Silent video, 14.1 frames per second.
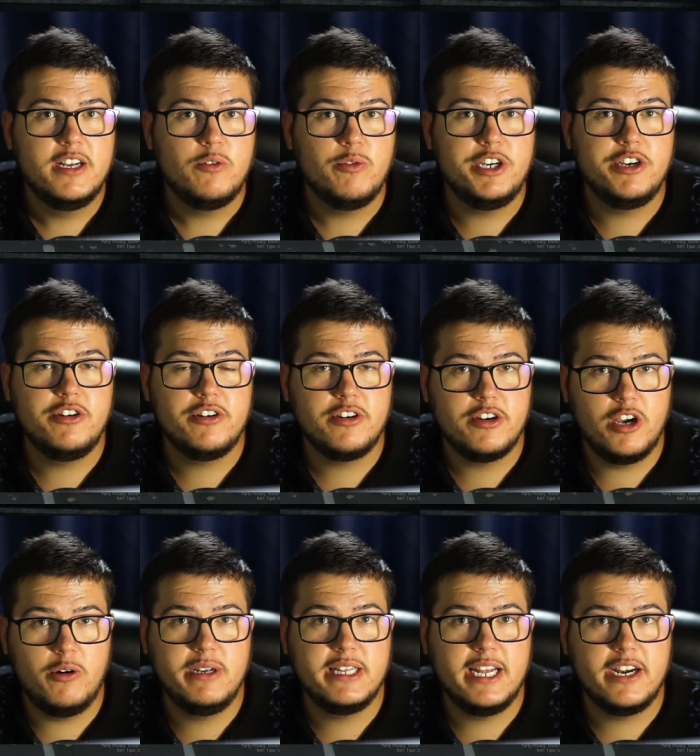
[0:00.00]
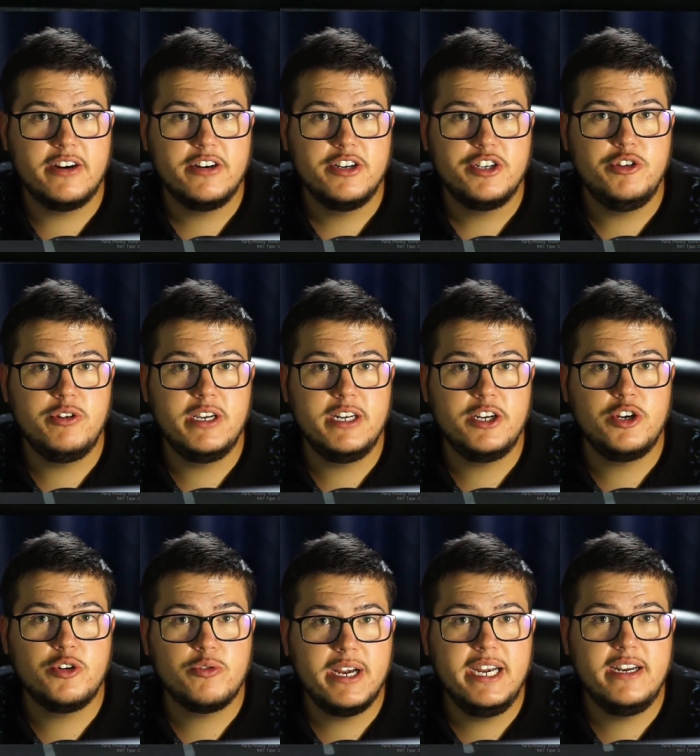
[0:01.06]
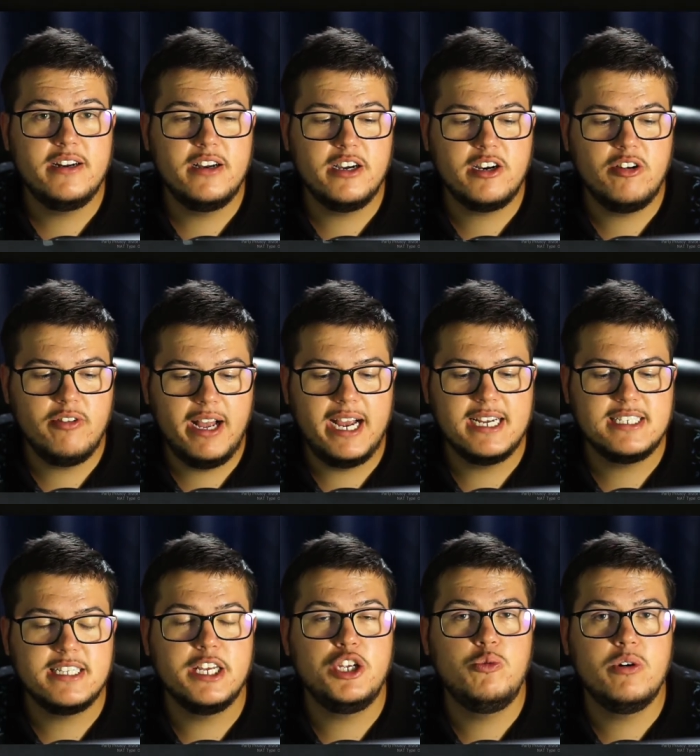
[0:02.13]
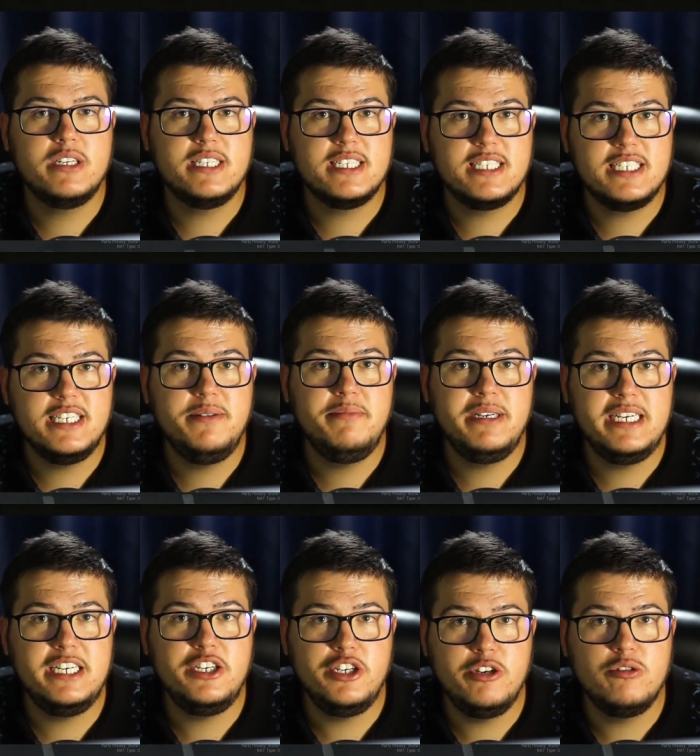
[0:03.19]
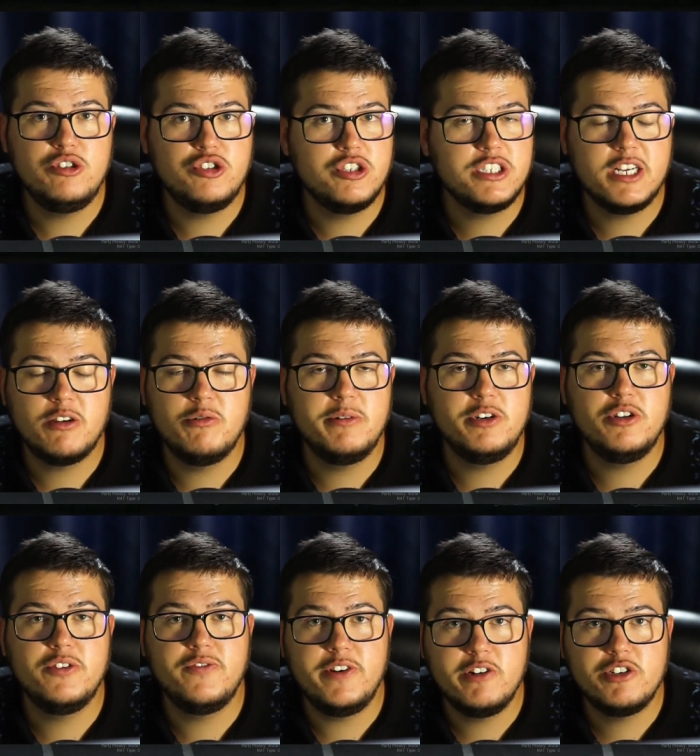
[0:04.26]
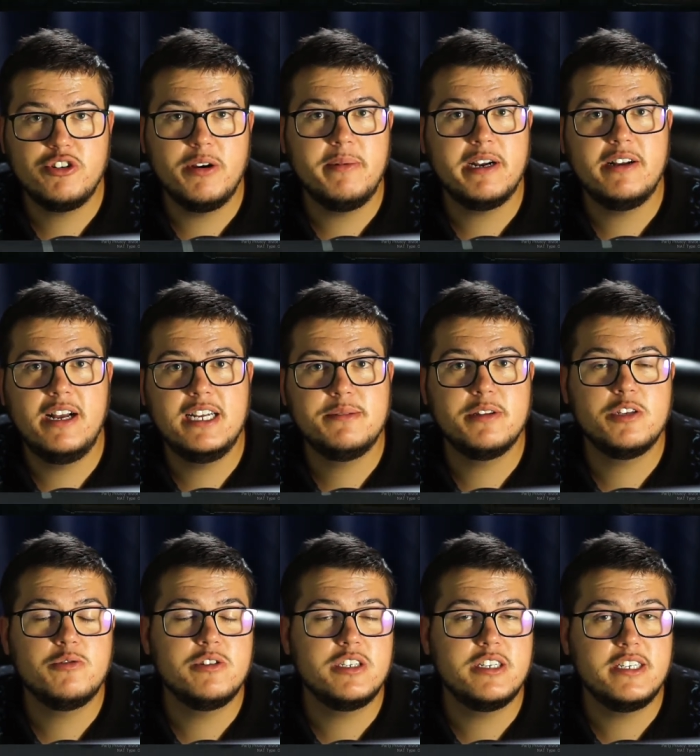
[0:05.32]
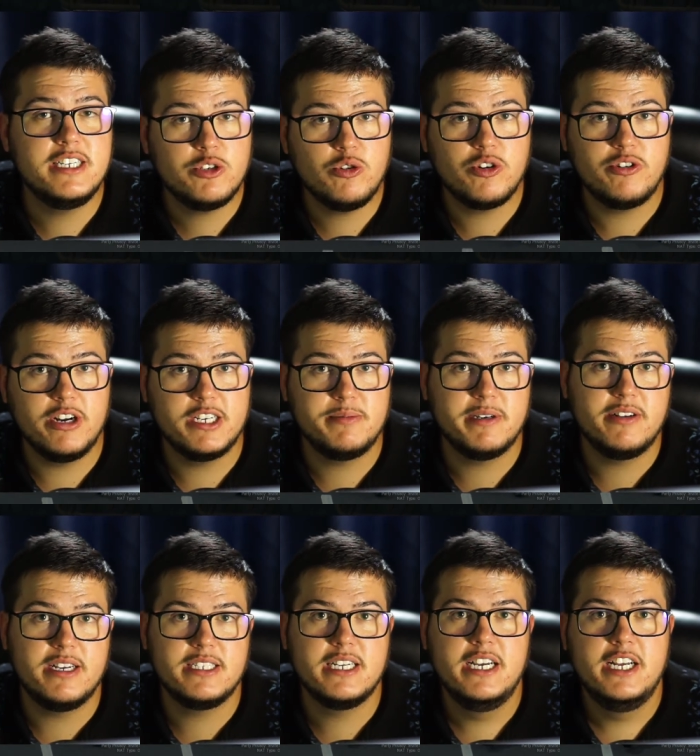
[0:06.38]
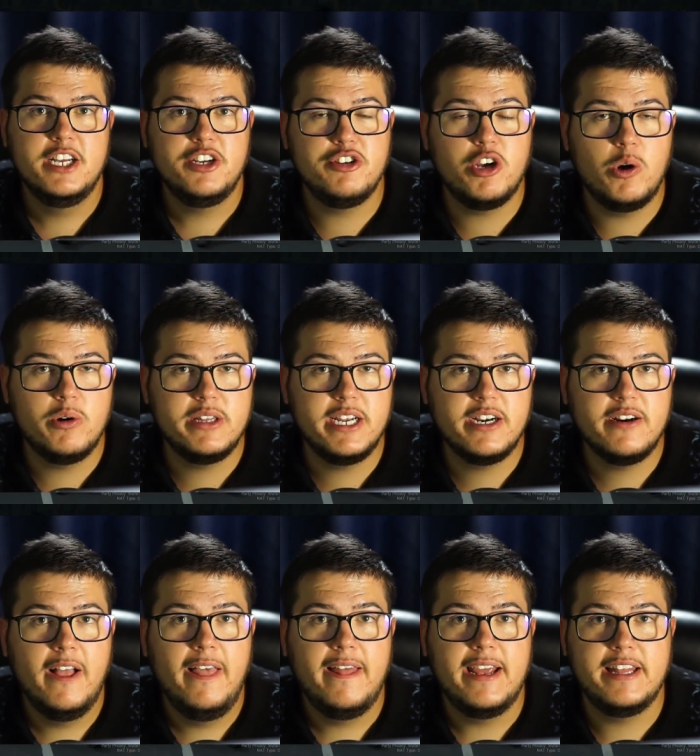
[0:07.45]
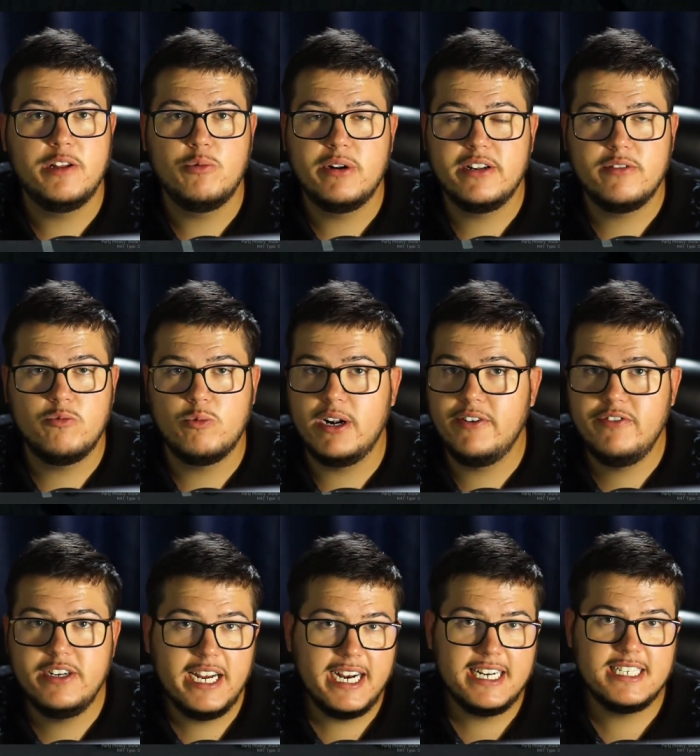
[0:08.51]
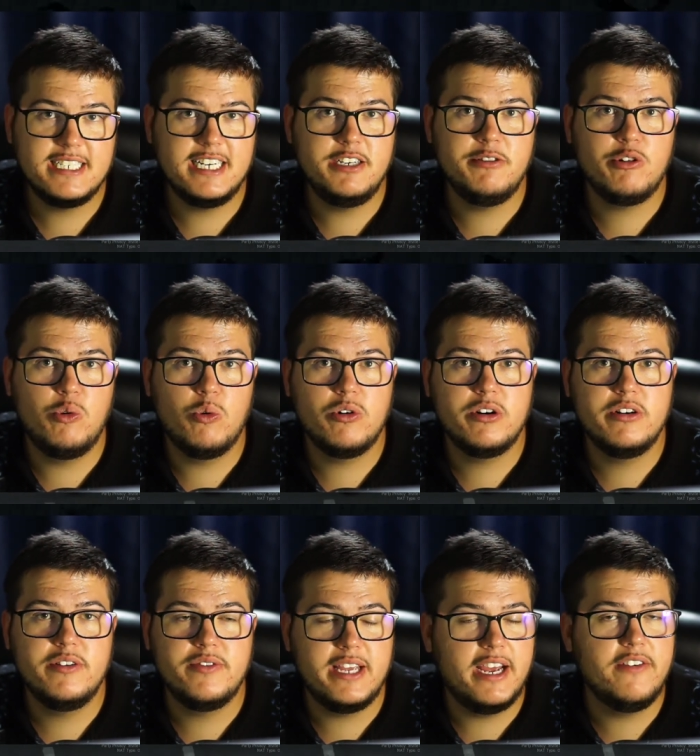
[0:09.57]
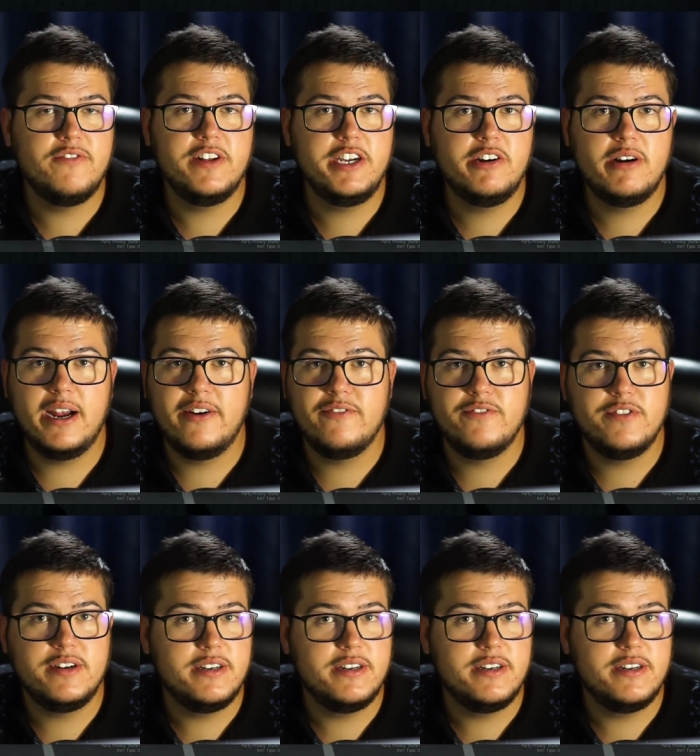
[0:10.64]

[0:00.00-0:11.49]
When you go in there, you can create a class that you want to see me use, just like when we do the viewers create my class, but this one's a Discord creates my class. You go in there, and then when it, whatever day I decide to record that video, I have